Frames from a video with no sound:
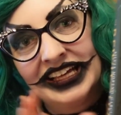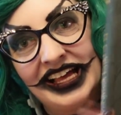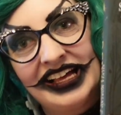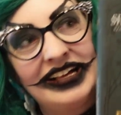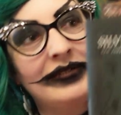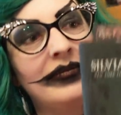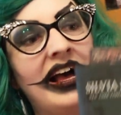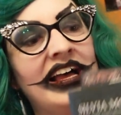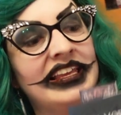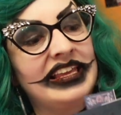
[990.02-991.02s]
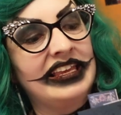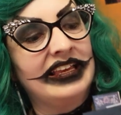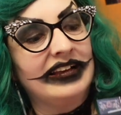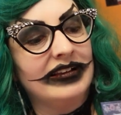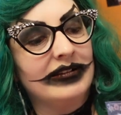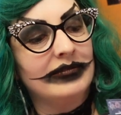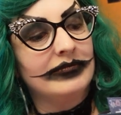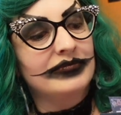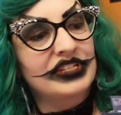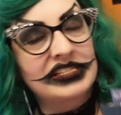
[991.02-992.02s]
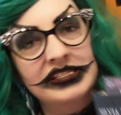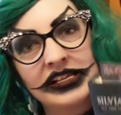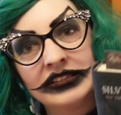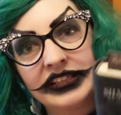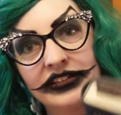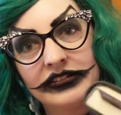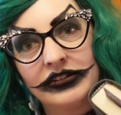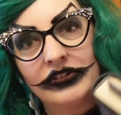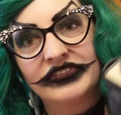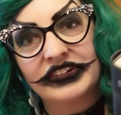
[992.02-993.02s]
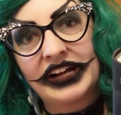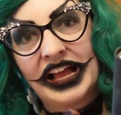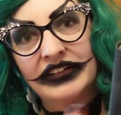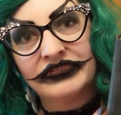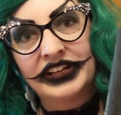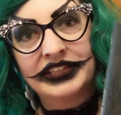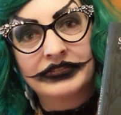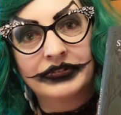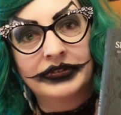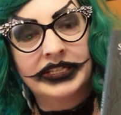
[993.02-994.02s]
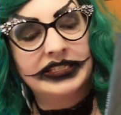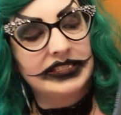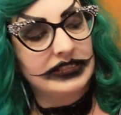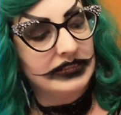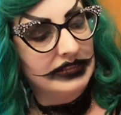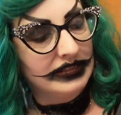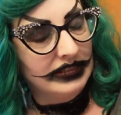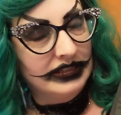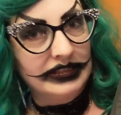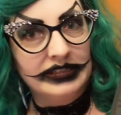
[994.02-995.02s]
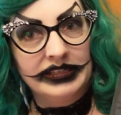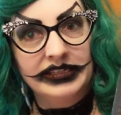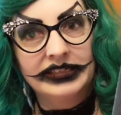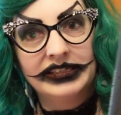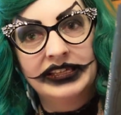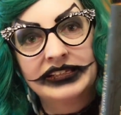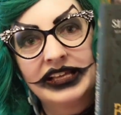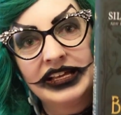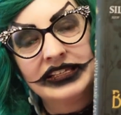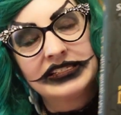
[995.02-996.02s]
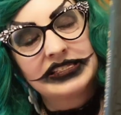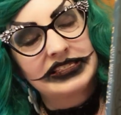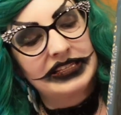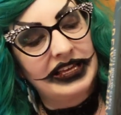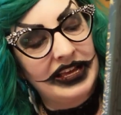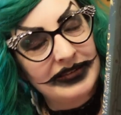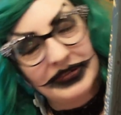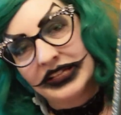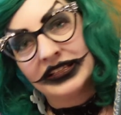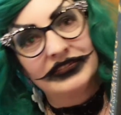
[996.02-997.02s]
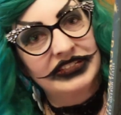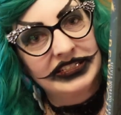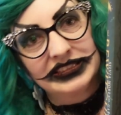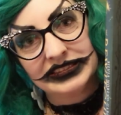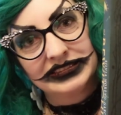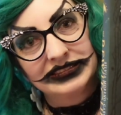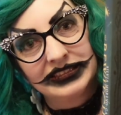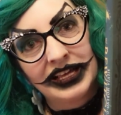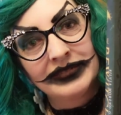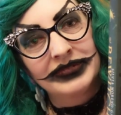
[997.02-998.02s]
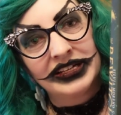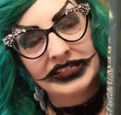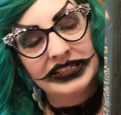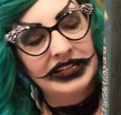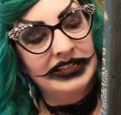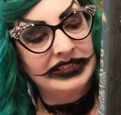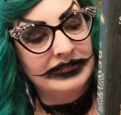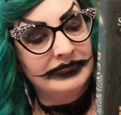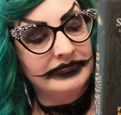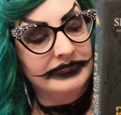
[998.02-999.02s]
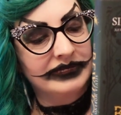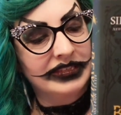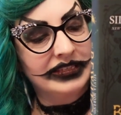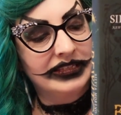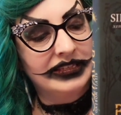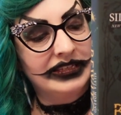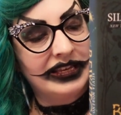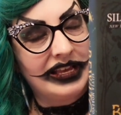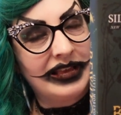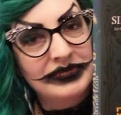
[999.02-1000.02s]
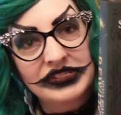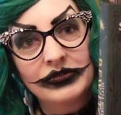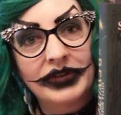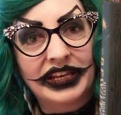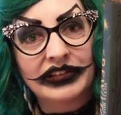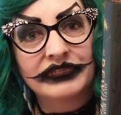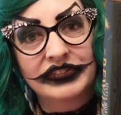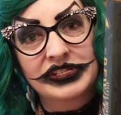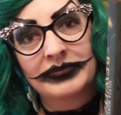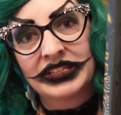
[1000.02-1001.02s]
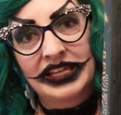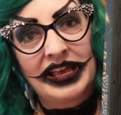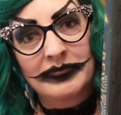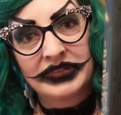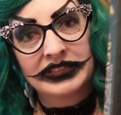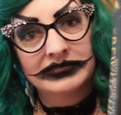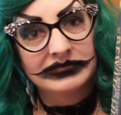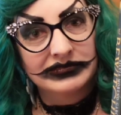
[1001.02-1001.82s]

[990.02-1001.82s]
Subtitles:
I am just a little over halfway through it, and guys, I'm not loving it. I'm not. I'm still waiting for something to happen.